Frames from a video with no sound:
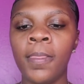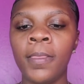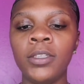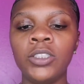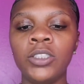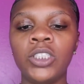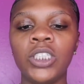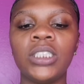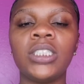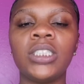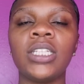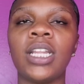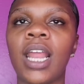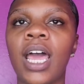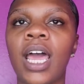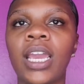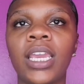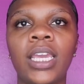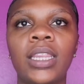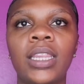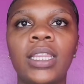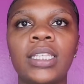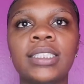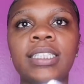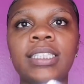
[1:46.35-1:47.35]
just to lock
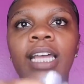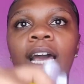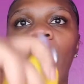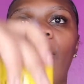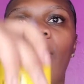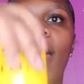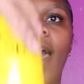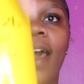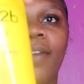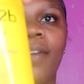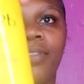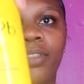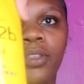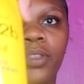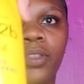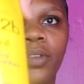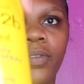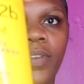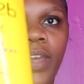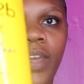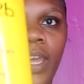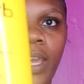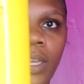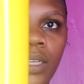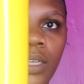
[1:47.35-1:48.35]
in the style after the
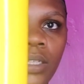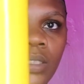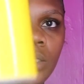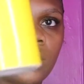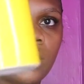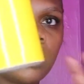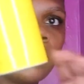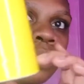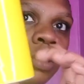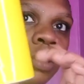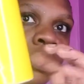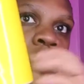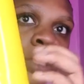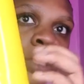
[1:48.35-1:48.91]
fact.